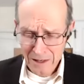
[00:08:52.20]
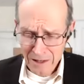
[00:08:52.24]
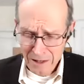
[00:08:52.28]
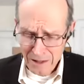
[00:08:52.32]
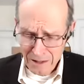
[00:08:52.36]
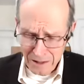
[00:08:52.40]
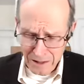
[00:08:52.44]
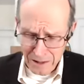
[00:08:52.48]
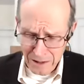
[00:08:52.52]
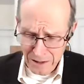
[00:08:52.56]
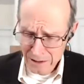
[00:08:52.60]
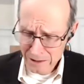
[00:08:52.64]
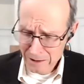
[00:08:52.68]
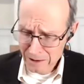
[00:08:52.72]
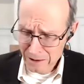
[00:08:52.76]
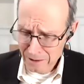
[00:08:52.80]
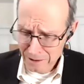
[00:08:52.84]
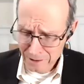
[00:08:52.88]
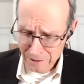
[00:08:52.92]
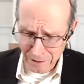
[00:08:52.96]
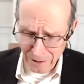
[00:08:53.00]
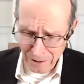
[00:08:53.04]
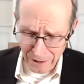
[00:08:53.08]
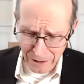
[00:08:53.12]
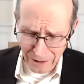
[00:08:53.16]
And, and
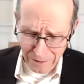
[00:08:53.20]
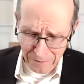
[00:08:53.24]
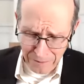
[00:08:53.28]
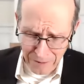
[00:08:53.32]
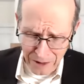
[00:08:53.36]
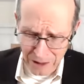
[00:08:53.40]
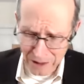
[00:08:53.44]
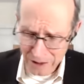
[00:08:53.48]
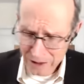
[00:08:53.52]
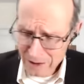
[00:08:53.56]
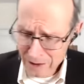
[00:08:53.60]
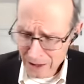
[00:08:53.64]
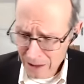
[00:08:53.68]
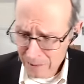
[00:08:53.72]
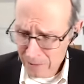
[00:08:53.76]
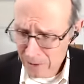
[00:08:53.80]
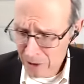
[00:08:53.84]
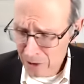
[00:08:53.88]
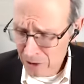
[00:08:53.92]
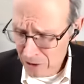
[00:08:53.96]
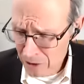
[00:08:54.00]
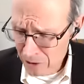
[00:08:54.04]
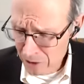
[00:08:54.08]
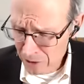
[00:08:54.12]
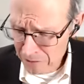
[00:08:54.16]
God made a
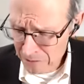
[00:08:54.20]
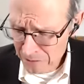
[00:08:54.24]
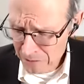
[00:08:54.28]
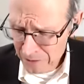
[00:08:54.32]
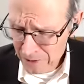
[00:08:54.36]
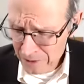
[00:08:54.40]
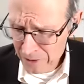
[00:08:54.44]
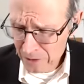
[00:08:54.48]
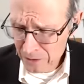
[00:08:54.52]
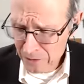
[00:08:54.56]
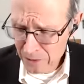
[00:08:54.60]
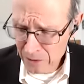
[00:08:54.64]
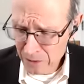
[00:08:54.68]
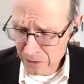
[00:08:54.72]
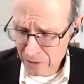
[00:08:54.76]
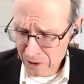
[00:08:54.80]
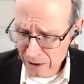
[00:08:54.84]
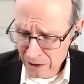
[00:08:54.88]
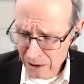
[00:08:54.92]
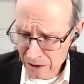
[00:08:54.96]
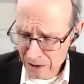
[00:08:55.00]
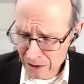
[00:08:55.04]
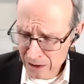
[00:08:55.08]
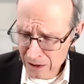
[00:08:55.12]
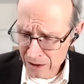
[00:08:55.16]
statement to him. We
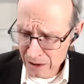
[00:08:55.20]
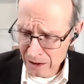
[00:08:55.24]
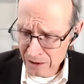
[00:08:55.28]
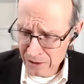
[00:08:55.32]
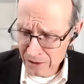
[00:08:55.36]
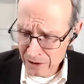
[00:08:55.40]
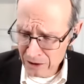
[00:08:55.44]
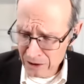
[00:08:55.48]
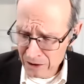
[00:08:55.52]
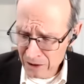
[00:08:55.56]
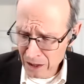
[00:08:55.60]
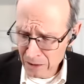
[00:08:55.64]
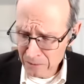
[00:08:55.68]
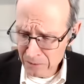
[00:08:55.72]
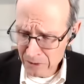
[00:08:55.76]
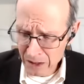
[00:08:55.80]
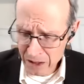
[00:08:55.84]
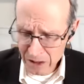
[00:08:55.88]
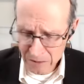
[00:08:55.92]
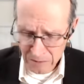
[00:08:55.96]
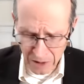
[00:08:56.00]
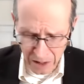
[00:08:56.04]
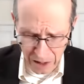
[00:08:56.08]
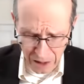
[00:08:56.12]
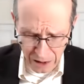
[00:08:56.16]
read uh, the statement he
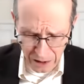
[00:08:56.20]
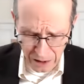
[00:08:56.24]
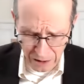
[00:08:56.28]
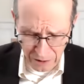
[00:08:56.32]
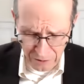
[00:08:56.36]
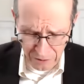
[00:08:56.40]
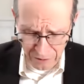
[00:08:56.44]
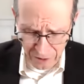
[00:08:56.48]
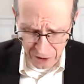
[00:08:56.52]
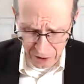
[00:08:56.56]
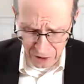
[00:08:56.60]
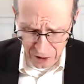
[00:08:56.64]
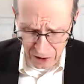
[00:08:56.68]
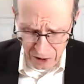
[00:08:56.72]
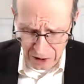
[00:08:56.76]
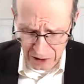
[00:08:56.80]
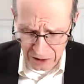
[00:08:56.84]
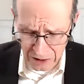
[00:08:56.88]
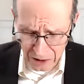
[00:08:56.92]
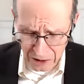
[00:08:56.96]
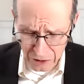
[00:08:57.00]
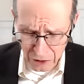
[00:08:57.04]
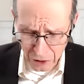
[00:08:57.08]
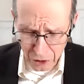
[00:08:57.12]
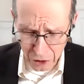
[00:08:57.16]
made in verse 10. He
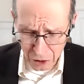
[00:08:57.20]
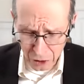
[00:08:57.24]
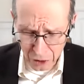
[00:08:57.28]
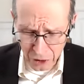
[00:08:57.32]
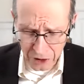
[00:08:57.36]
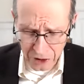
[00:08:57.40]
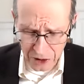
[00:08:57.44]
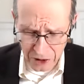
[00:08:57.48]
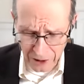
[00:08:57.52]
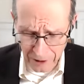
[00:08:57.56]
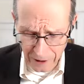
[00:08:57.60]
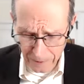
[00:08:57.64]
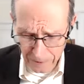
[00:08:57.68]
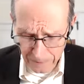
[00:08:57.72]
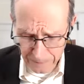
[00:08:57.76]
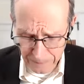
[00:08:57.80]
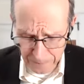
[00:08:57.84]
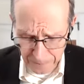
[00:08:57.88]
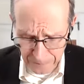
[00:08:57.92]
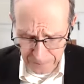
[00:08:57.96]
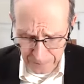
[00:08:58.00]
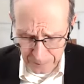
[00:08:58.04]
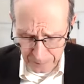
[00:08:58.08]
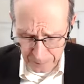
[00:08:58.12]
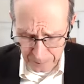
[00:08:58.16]
says, And the Lord said,
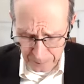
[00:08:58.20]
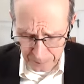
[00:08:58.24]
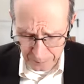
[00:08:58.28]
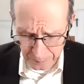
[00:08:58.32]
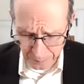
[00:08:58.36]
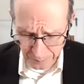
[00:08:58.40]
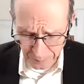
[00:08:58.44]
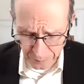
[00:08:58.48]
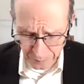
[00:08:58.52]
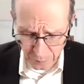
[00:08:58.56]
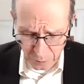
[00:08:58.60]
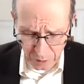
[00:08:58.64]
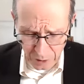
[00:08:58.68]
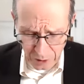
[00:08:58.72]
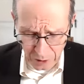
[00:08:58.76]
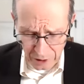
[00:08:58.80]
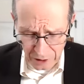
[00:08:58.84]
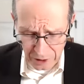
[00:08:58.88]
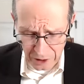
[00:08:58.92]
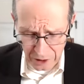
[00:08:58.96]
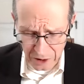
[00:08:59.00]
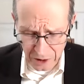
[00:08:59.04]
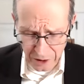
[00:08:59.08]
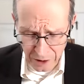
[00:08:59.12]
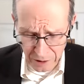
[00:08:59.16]
Well,
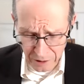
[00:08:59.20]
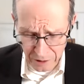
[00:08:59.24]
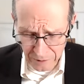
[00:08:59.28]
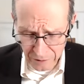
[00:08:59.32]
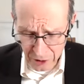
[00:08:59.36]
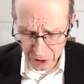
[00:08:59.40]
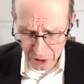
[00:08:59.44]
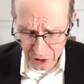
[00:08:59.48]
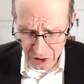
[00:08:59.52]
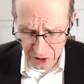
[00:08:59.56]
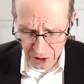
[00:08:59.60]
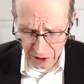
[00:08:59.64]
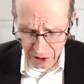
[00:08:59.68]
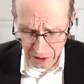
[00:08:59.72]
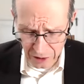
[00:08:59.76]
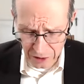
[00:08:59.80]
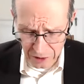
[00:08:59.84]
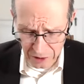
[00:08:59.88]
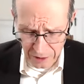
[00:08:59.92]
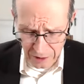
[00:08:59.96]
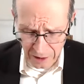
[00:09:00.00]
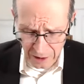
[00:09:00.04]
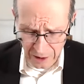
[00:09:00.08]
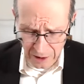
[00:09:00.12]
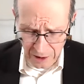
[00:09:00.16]
let's start in verse 6.
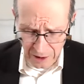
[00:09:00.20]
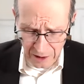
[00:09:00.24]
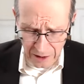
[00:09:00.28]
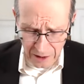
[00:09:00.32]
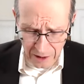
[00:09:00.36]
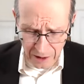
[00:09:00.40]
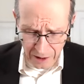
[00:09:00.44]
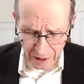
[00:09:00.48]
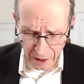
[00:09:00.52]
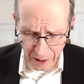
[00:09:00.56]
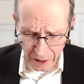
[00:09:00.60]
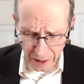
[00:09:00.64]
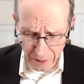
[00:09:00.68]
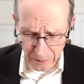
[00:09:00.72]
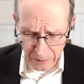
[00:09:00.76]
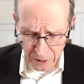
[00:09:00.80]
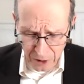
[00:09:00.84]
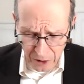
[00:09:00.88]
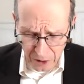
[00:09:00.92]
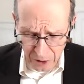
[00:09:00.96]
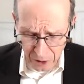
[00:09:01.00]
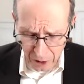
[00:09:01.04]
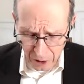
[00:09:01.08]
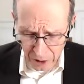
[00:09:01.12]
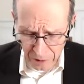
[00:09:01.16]
I am the
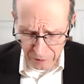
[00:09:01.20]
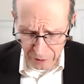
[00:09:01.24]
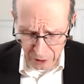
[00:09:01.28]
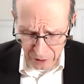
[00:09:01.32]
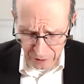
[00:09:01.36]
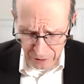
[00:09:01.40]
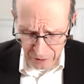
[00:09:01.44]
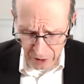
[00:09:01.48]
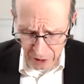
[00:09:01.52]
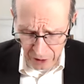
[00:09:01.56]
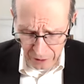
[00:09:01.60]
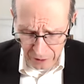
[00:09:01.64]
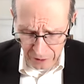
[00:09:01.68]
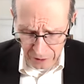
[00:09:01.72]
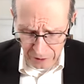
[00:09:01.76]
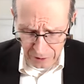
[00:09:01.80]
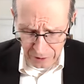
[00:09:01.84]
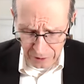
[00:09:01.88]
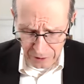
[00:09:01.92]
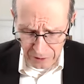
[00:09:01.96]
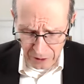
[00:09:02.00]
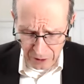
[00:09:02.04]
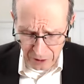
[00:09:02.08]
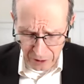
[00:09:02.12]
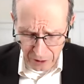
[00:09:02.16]
God of your
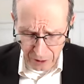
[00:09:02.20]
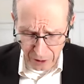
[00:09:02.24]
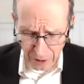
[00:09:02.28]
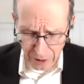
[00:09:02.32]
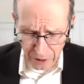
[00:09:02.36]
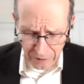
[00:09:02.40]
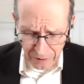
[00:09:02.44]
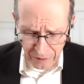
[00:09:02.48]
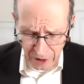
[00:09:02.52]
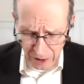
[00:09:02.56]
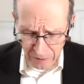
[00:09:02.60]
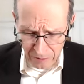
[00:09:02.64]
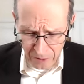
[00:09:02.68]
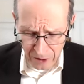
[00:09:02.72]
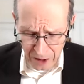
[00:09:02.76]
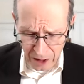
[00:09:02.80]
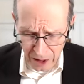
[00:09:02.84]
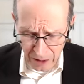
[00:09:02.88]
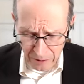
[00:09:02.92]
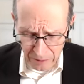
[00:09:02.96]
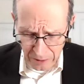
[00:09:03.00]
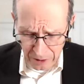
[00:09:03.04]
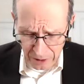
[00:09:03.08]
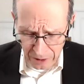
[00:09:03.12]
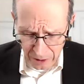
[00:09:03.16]
fathers, the God of
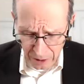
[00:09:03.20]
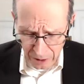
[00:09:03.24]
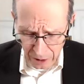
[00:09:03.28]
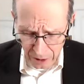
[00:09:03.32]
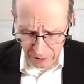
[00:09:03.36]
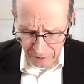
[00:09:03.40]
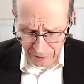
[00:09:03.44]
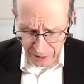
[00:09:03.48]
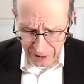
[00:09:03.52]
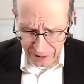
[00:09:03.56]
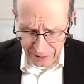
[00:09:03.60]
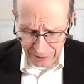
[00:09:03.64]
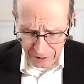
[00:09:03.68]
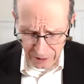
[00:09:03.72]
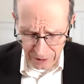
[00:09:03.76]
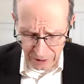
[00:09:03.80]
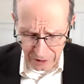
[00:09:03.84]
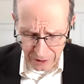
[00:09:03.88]
Abraham, and God of Isaac,